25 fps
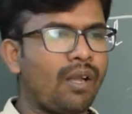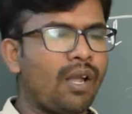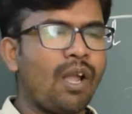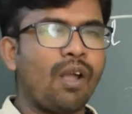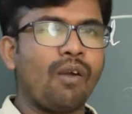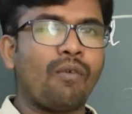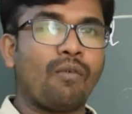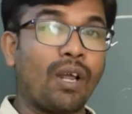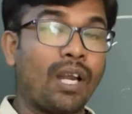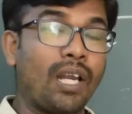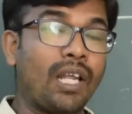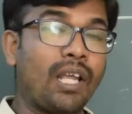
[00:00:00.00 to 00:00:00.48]

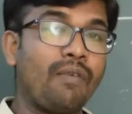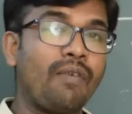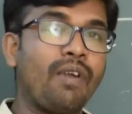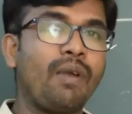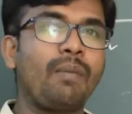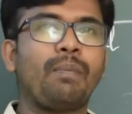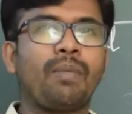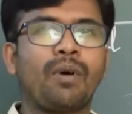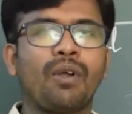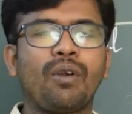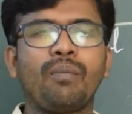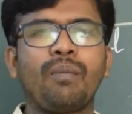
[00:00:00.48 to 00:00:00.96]
While giving
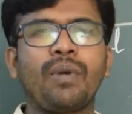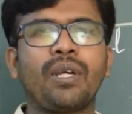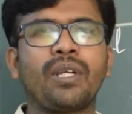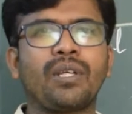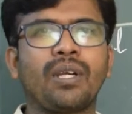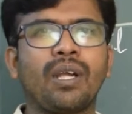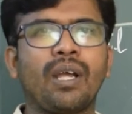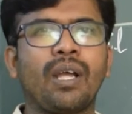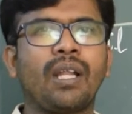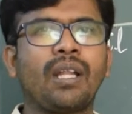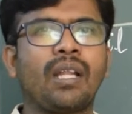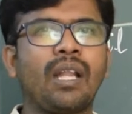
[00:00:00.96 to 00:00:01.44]

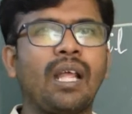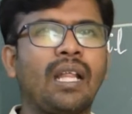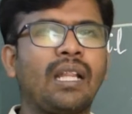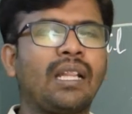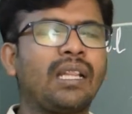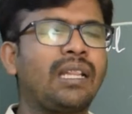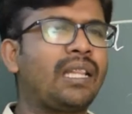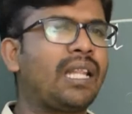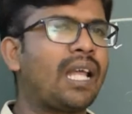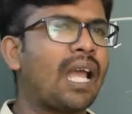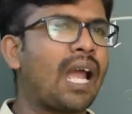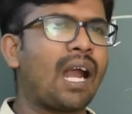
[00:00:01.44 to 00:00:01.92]
permission,
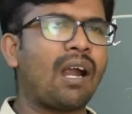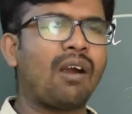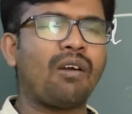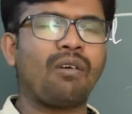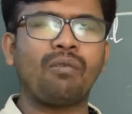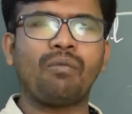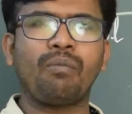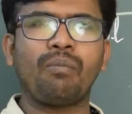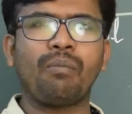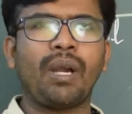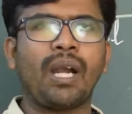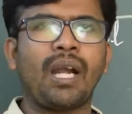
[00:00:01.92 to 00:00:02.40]
they
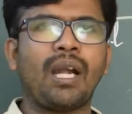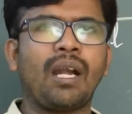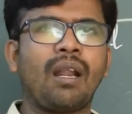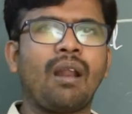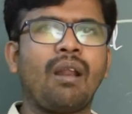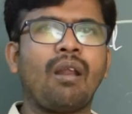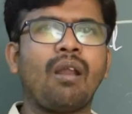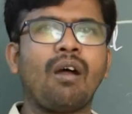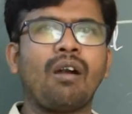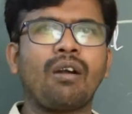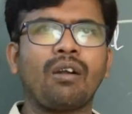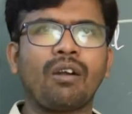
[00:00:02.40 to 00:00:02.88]
have made a
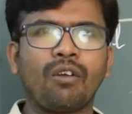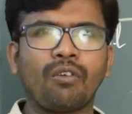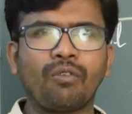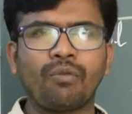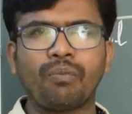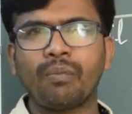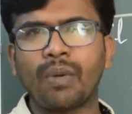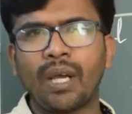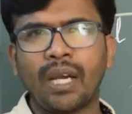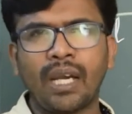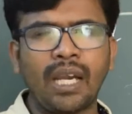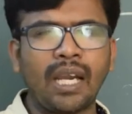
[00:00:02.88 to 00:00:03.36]
lot of
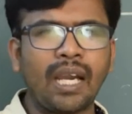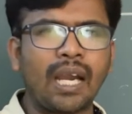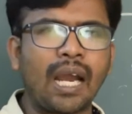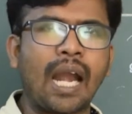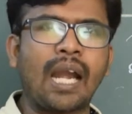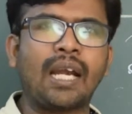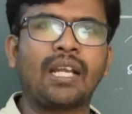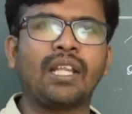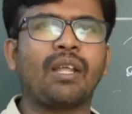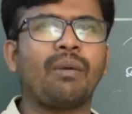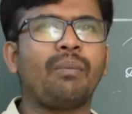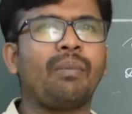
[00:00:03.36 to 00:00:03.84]
money
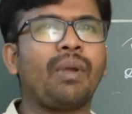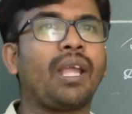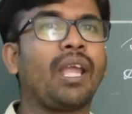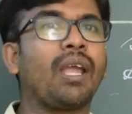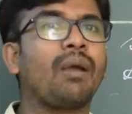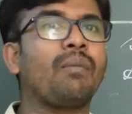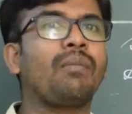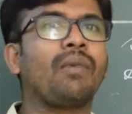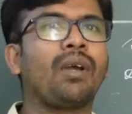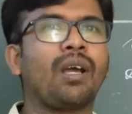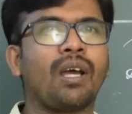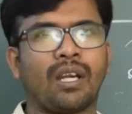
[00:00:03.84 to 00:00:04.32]
and they
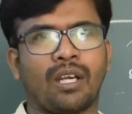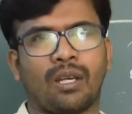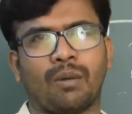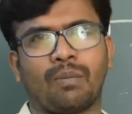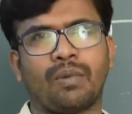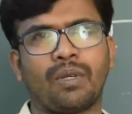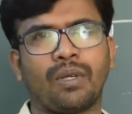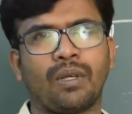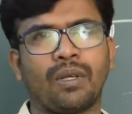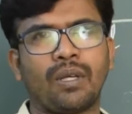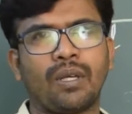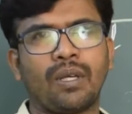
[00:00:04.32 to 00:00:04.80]
became
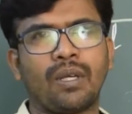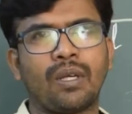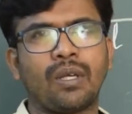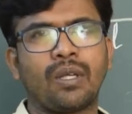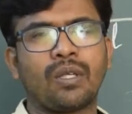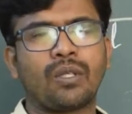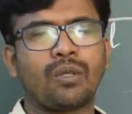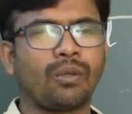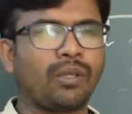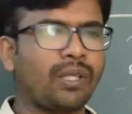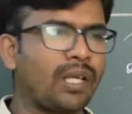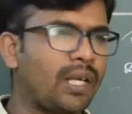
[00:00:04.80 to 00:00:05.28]
corrupt.
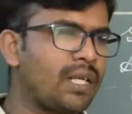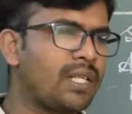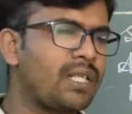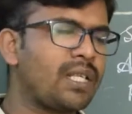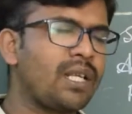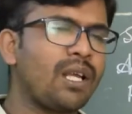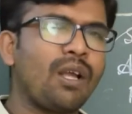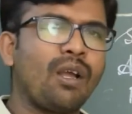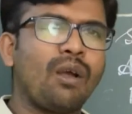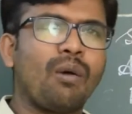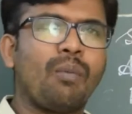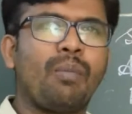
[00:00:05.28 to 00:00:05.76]
So thus,
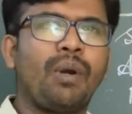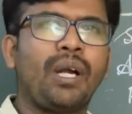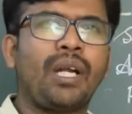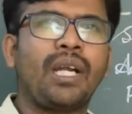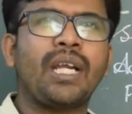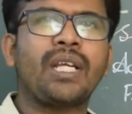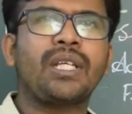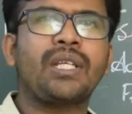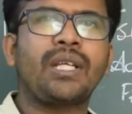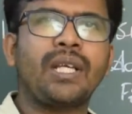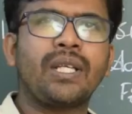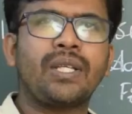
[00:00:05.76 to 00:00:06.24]

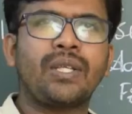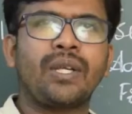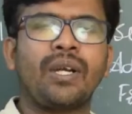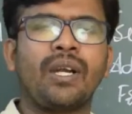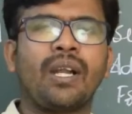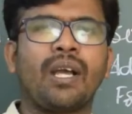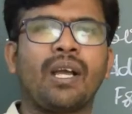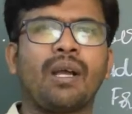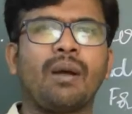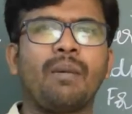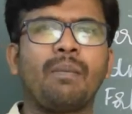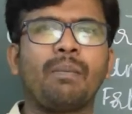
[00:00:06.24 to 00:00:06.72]
British East India
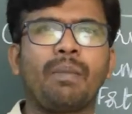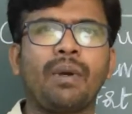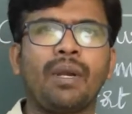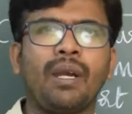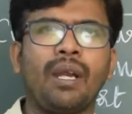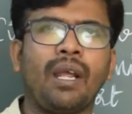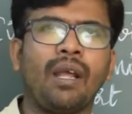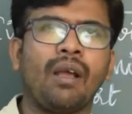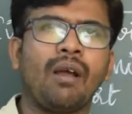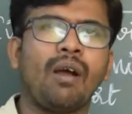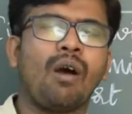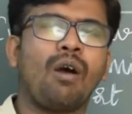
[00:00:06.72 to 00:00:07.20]

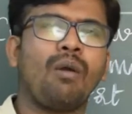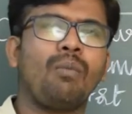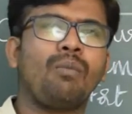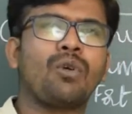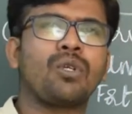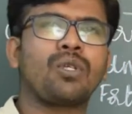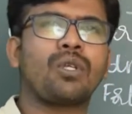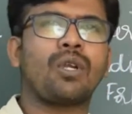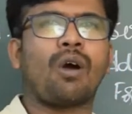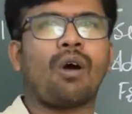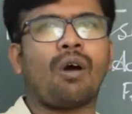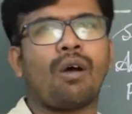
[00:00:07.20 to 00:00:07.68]
Company,
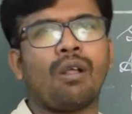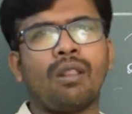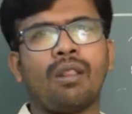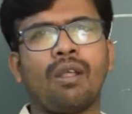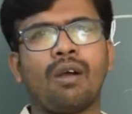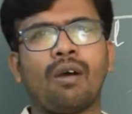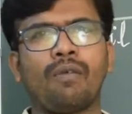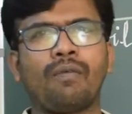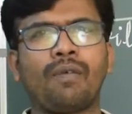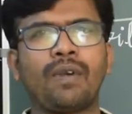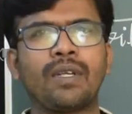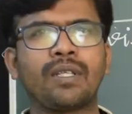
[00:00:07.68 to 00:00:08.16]
almost all the
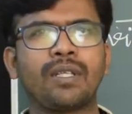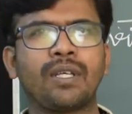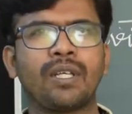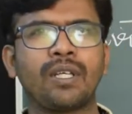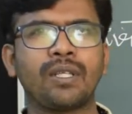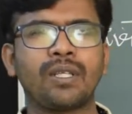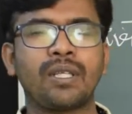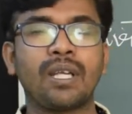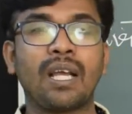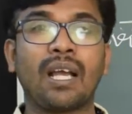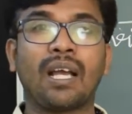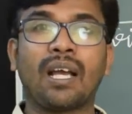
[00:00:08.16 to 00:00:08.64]

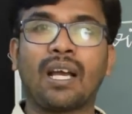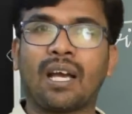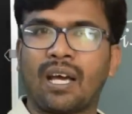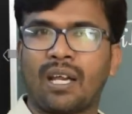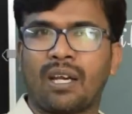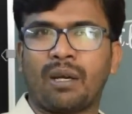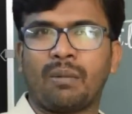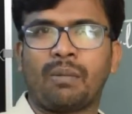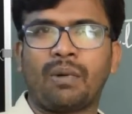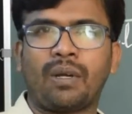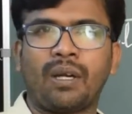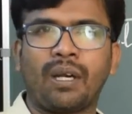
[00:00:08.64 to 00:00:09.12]
officers
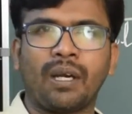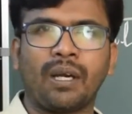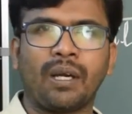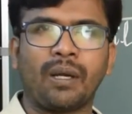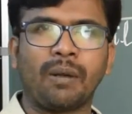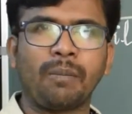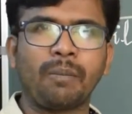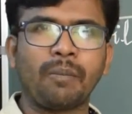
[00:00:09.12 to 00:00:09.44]
corrupted.